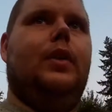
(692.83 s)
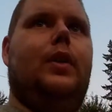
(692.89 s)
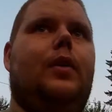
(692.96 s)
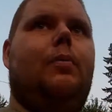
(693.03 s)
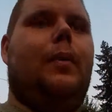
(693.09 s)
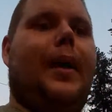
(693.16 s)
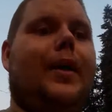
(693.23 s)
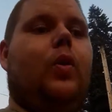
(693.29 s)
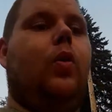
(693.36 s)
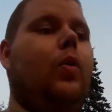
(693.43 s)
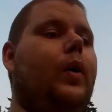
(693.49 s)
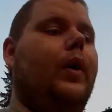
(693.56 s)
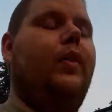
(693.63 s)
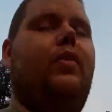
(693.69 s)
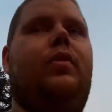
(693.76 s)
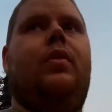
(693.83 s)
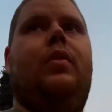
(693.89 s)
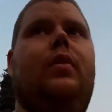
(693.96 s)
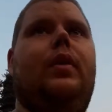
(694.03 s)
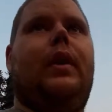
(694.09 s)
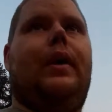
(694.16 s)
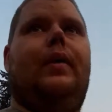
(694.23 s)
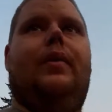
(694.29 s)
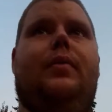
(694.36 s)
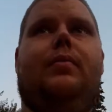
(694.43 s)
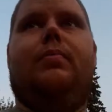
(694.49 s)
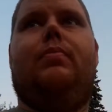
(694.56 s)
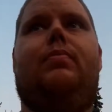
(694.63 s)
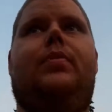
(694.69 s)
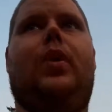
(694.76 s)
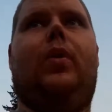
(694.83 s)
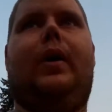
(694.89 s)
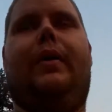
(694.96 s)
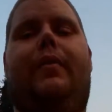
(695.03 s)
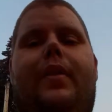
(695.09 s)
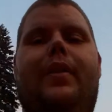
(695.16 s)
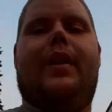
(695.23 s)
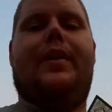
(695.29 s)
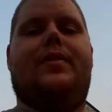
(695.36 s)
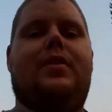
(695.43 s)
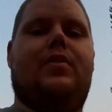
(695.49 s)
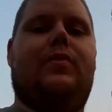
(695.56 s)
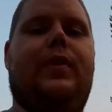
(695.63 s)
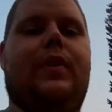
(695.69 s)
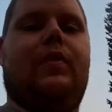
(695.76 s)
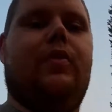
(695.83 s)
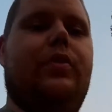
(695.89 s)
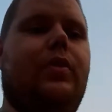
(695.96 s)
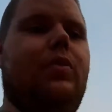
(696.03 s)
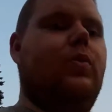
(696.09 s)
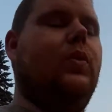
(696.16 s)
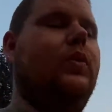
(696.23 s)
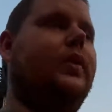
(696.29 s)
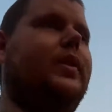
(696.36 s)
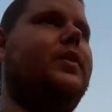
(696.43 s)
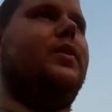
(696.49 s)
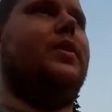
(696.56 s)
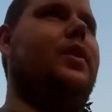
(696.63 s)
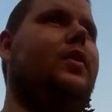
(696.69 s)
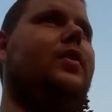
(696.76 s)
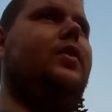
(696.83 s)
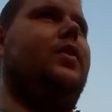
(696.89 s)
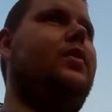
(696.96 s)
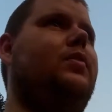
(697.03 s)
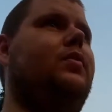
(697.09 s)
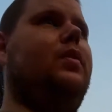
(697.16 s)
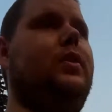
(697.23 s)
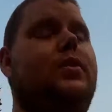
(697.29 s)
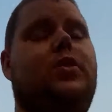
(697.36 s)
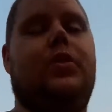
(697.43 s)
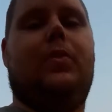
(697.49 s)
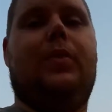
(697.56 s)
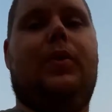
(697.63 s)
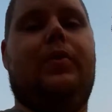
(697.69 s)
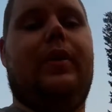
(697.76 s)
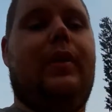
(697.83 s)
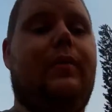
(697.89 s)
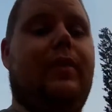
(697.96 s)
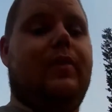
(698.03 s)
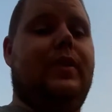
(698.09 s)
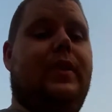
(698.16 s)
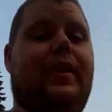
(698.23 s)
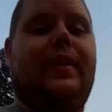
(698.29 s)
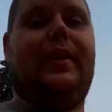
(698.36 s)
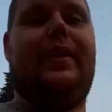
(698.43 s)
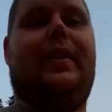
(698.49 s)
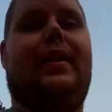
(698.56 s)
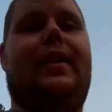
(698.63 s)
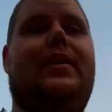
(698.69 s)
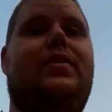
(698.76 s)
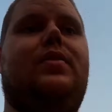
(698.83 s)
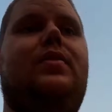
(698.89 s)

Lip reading: my toys. I don't have the nicest vehicles in the world necessarily. The Subaru is obviously not that nice.